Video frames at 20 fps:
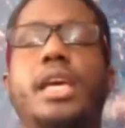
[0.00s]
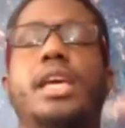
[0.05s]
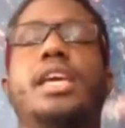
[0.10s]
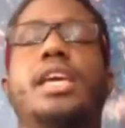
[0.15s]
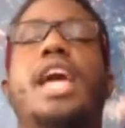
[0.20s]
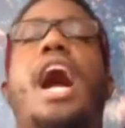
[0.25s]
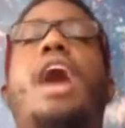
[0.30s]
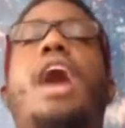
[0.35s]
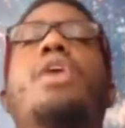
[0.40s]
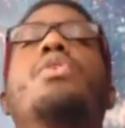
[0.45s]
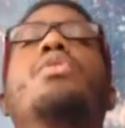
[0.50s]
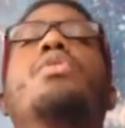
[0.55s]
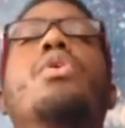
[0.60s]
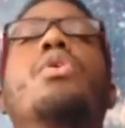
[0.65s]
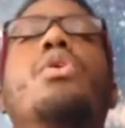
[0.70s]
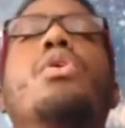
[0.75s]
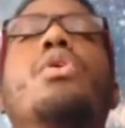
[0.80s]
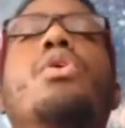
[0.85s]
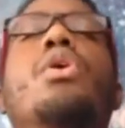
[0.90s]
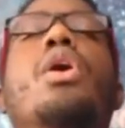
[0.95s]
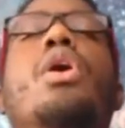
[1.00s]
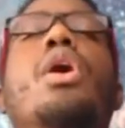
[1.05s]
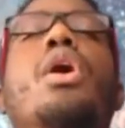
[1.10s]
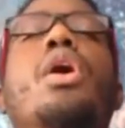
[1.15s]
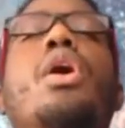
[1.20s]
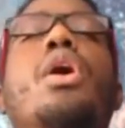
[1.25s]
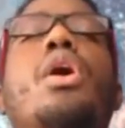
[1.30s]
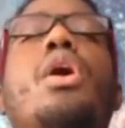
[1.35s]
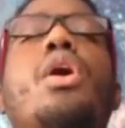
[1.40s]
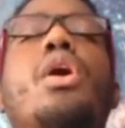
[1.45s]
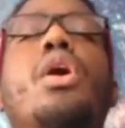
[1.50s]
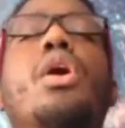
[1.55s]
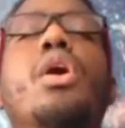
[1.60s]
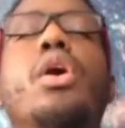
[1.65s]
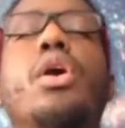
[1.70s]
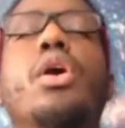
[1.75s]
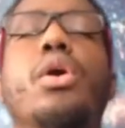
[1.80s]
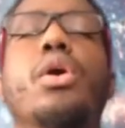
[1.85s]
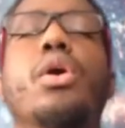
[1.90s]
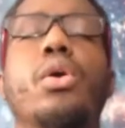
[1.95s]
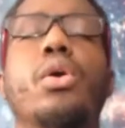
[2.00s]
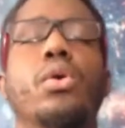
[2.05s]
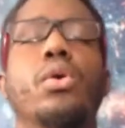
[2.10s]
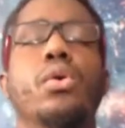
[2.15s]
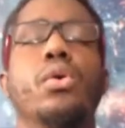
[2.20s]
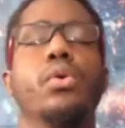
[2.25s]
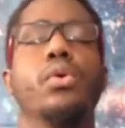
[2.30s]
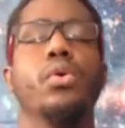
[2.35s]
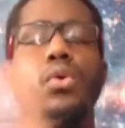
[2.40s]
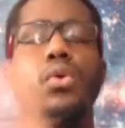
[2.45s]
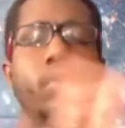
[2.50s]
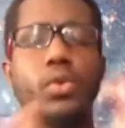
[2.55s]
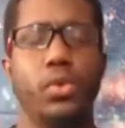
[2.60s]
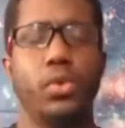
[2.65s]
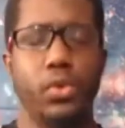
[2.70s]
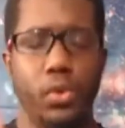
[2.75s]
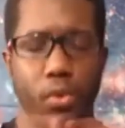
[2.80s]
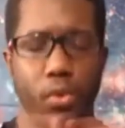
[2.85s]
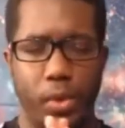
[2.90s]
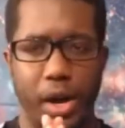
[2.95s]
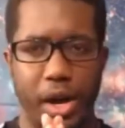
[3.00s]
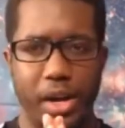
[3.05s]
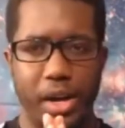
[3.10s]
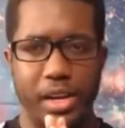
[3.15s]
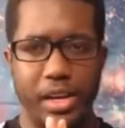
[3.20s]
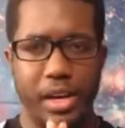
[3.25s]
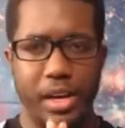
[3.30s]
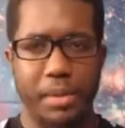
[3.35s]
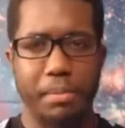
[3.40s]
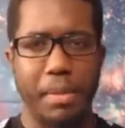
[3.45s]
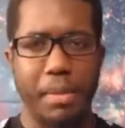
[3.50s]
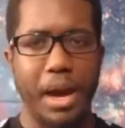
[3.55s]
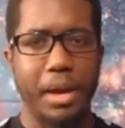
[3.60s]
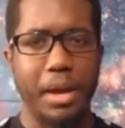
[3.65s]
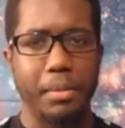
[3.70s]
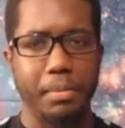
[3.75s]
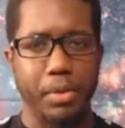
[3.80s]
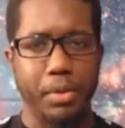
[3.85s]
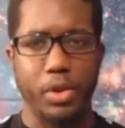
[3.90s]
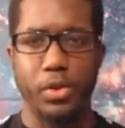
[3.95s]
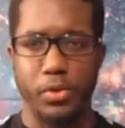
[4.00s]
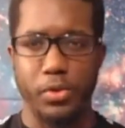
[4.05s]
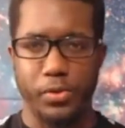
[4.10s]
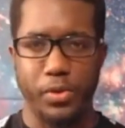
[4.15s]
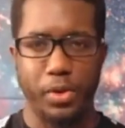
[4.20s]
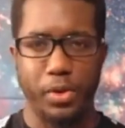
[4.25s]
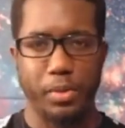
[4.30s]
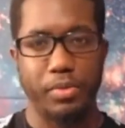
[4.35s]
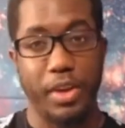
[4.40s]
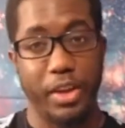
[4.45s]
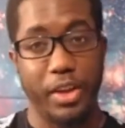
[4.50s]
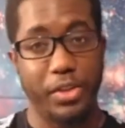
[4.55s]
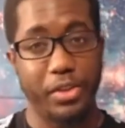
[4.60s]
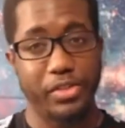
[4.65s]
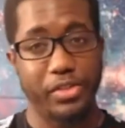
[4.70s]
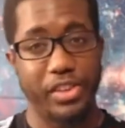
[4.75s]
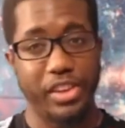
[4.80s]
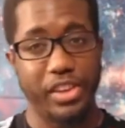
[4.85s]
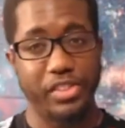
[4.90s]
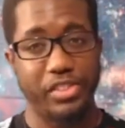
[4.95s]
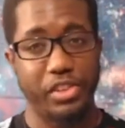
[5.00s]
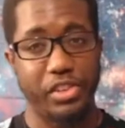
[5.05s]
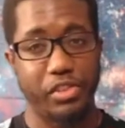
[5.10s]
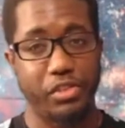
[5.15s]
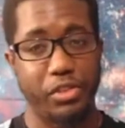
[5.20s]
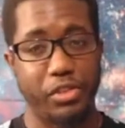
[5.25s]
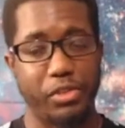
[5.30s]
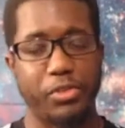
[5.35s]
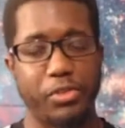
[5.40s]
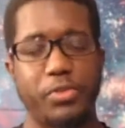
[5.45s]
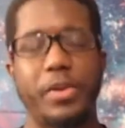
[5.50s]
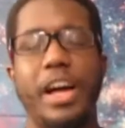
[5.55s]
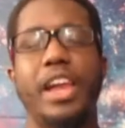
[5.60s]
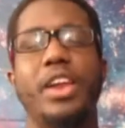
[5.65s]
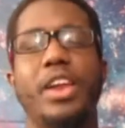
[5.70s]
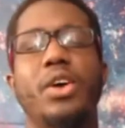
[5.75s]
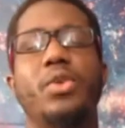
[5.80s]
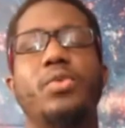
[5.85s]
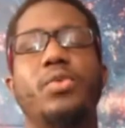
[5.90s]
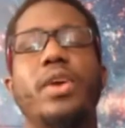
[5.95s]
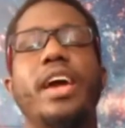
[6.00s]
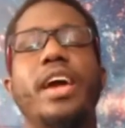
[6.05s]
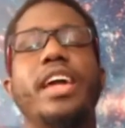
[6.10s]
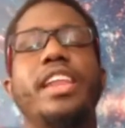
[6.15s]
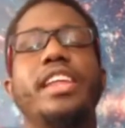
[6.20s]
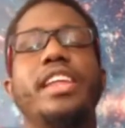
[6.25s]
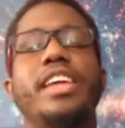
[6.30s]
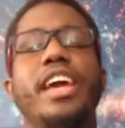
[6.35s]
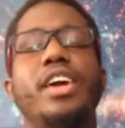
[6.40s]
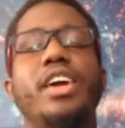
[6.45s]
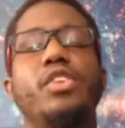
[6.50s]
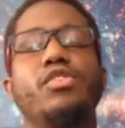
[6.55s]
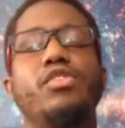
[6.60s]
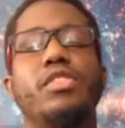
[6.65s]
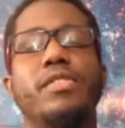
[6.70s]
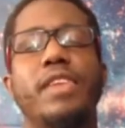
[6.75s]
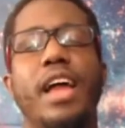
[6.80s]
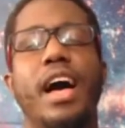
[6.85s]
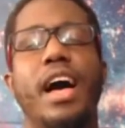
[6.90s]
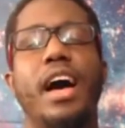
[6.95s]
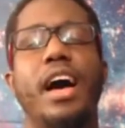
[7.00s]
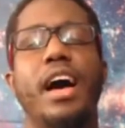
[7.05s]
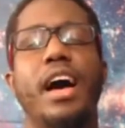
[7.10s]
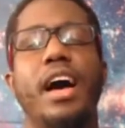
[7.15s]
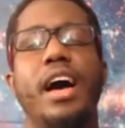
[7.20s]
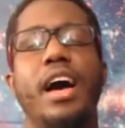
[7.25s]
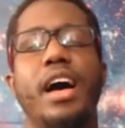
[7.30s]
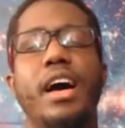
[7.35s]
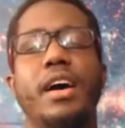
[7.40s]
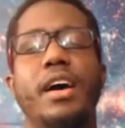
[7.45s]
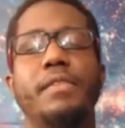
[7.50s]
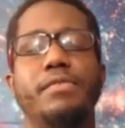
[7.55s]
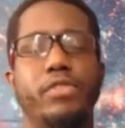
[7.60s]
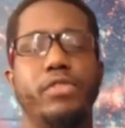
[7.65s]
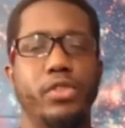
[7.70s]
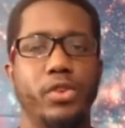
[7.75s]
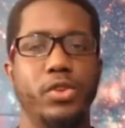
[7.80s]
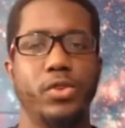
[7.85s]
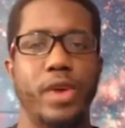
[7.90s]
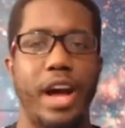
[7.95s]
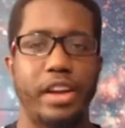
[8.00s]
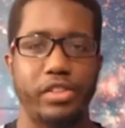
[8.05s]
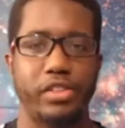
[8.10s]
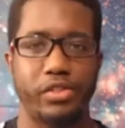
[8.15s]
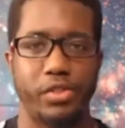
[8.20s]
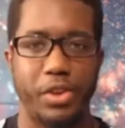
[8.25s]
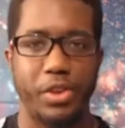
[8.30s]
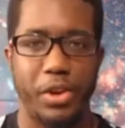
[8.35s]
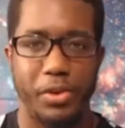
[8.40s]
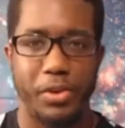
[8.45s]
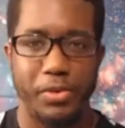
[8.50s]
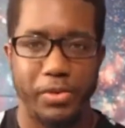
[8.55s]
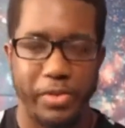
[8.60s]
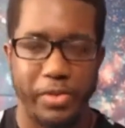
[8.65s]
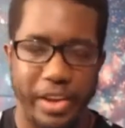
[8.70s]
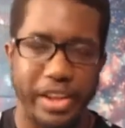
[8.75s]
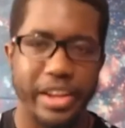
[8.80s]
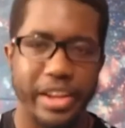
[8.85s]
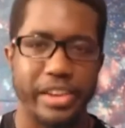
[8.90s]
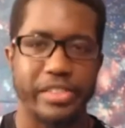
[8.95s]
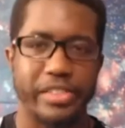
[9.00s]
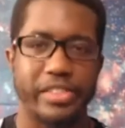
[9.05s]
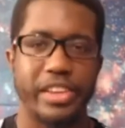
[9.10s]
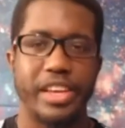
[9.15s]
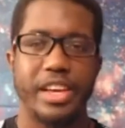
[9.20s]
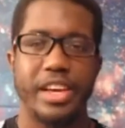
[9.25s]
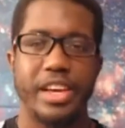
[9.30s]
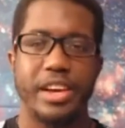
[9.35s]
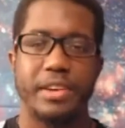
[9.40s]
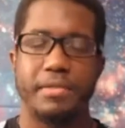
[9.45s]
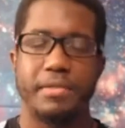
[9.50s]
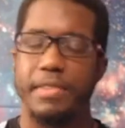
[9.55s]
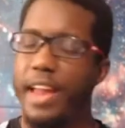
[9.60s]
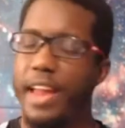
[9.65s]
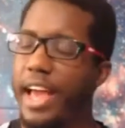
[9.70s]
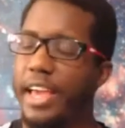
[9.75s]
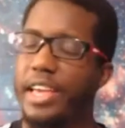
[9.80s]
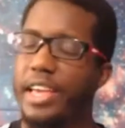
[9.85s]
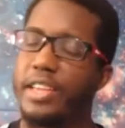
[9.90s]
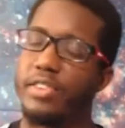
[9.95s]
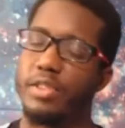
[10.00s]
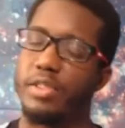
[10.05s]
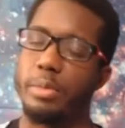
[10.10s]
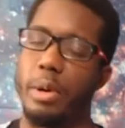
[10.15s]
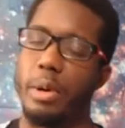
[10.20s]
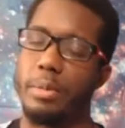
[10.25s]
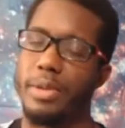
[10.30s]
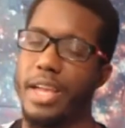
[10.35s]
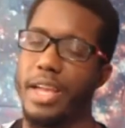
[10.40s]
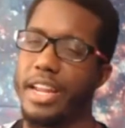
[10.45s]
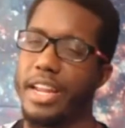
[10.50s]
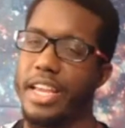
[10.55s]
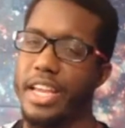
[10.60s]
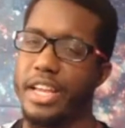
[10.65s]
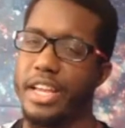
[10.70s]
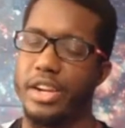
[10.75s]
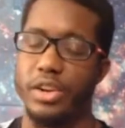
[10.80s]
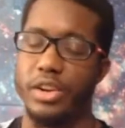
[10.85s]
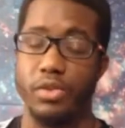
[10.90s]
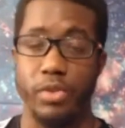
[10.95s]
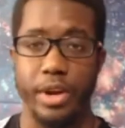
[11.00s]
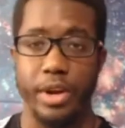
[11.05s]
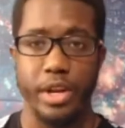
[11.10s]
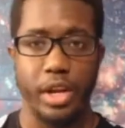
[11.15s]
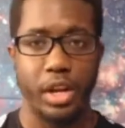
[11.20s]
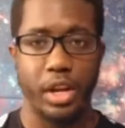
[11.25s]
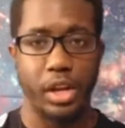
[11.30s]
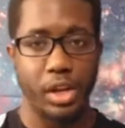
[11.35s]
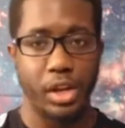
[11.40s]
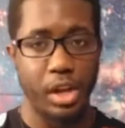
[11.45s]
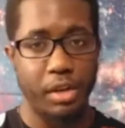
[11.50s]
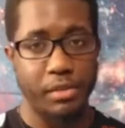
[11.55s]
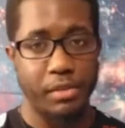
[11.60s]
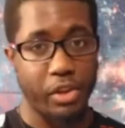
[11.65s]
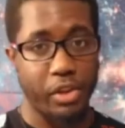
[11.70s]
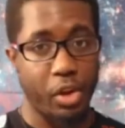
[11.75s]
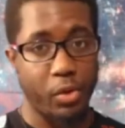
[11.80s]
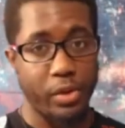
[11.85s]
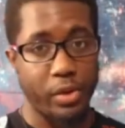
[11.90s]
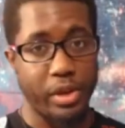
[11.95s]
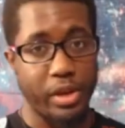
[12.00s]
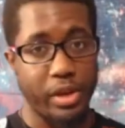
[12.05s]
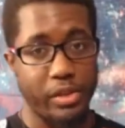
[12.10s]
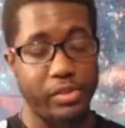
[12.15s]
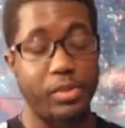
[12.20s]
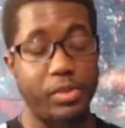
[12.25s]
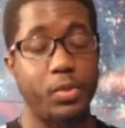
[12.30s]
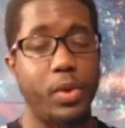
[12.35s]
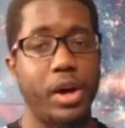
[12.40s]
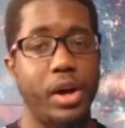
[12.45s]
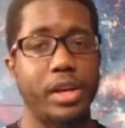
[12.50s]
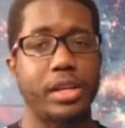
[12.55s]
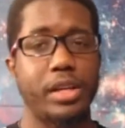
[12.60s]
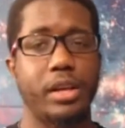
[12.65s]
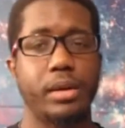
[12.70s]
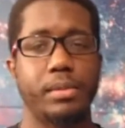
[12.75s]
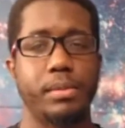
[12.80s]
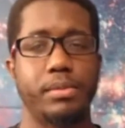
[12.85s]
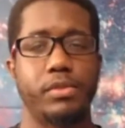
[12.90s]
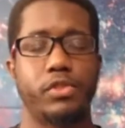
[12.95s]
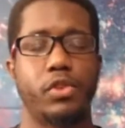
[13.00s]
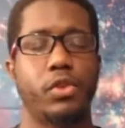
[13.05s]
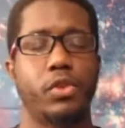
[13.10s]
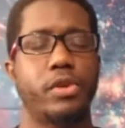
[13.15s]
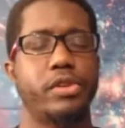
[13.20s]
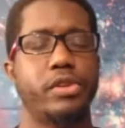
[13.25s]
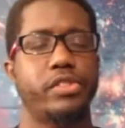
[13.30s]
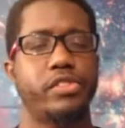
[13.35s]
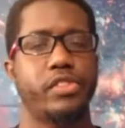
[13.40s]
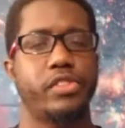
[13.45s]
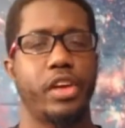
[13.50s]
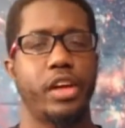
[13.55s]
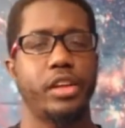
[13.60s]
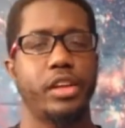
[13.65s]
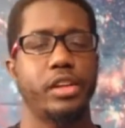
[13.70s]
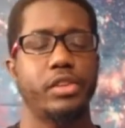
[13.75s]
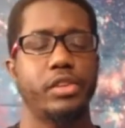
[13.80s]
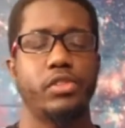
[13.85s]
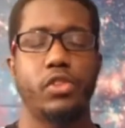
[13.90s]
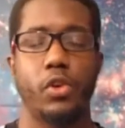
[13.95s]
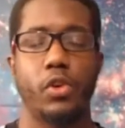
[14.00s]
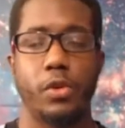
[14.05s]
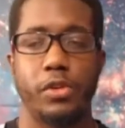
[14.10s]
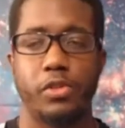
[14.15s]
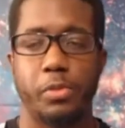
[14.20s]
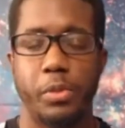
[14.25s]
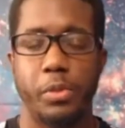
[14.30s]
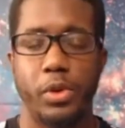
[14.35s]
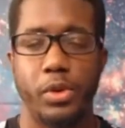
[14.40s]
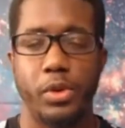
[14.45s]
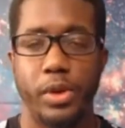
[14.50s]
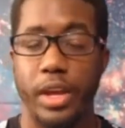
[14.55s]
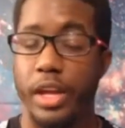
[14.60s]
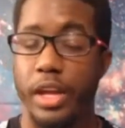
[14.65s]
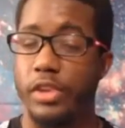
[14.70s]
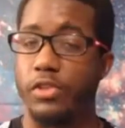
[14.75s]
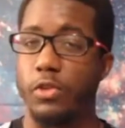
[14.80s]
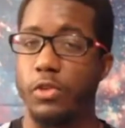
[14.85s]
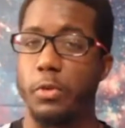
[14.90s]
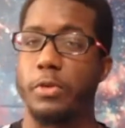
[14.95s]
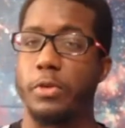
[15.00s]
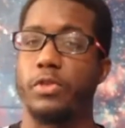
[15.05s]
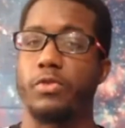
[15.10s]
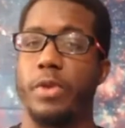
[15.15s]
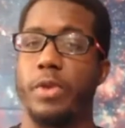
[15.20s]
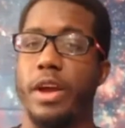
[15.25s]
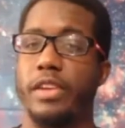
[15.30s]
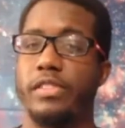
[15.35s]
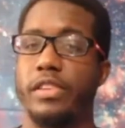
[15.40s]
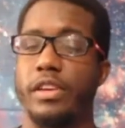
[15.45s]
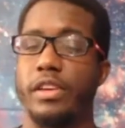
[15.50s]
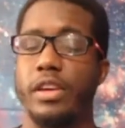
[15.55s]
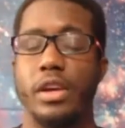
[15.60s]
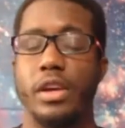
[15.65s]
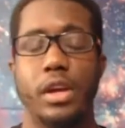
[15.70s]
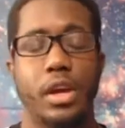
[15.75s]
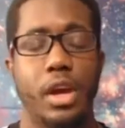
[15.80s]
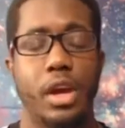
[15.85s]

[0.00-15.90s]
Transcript: Yeah. Woo-hoo! Welcome, my beautiful brothers and sisters, fellow radiators of love, to Astro Fenixx, flying into the moment yet again and radiating love as always. And welcome, Taurus Sun, Taurus Moon, and Taurus Rising.